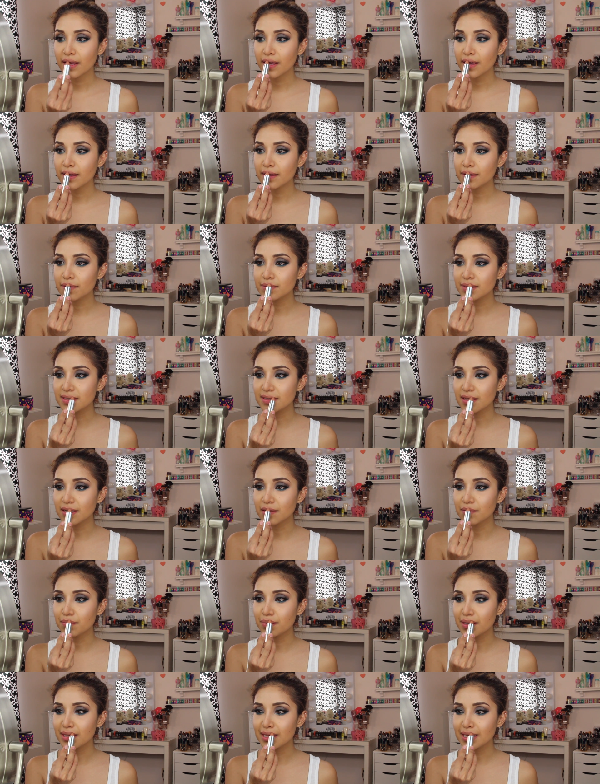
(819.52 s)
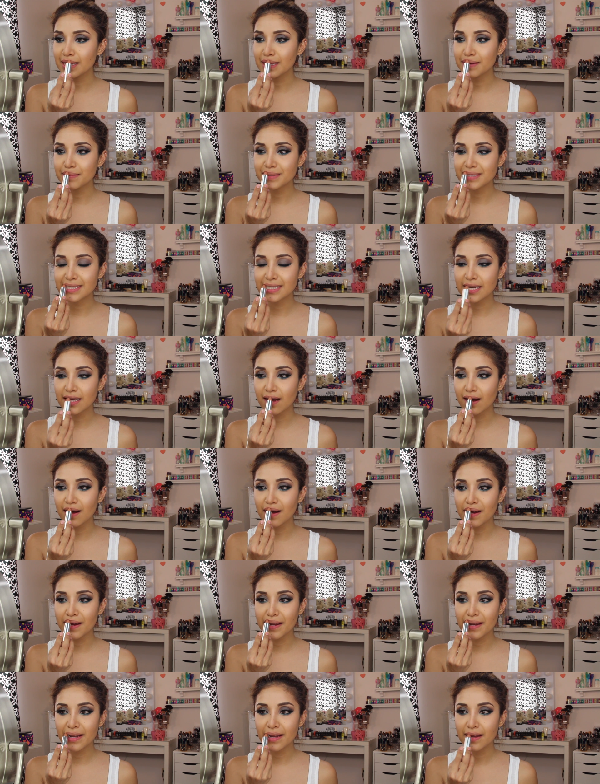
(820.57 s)

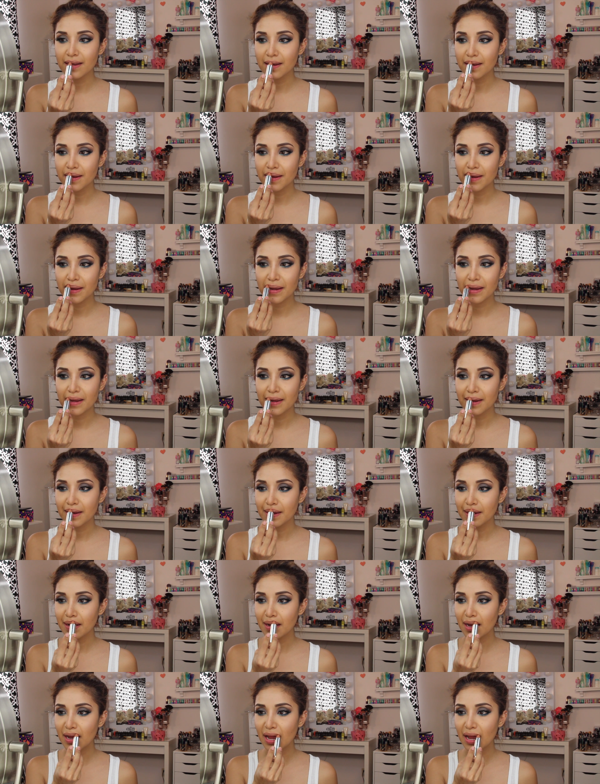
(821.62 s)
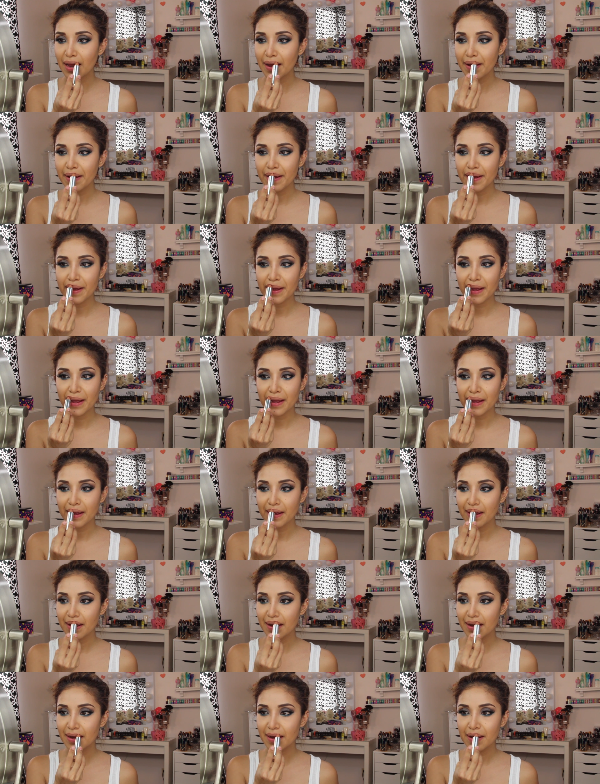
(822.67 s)

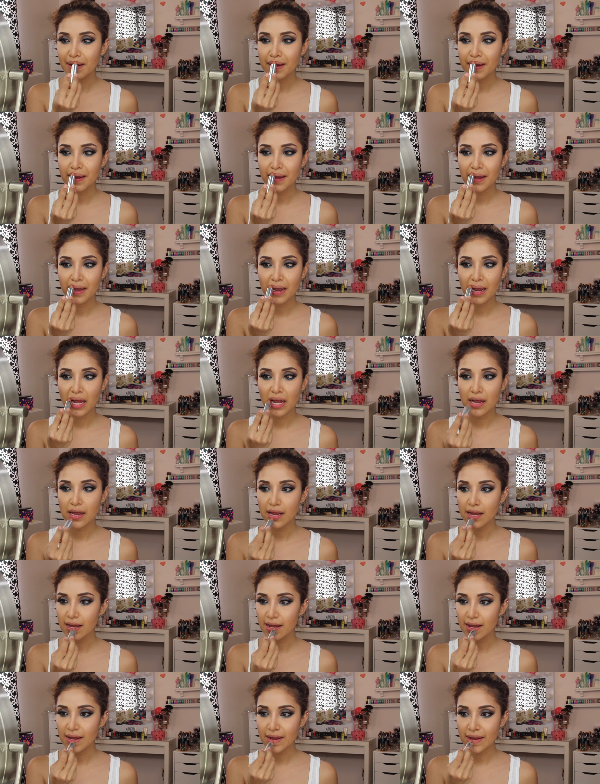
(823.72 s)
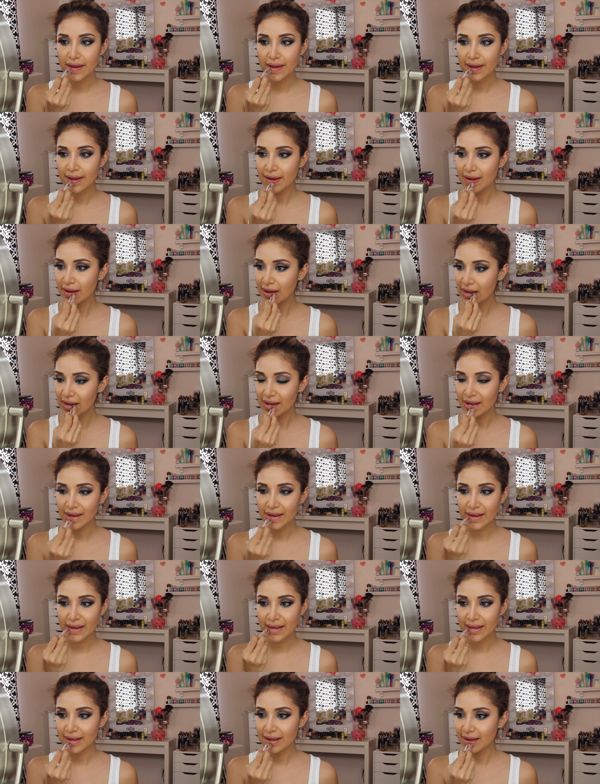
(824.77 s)

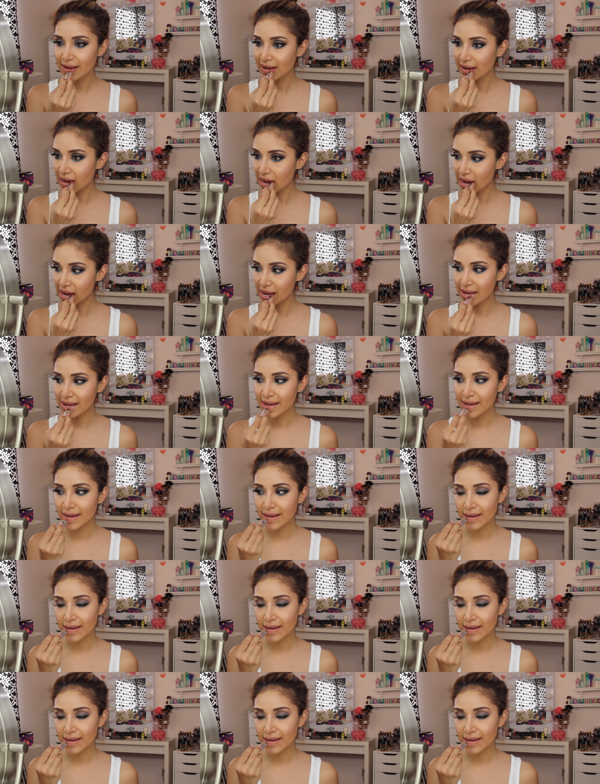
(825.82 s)
(silence)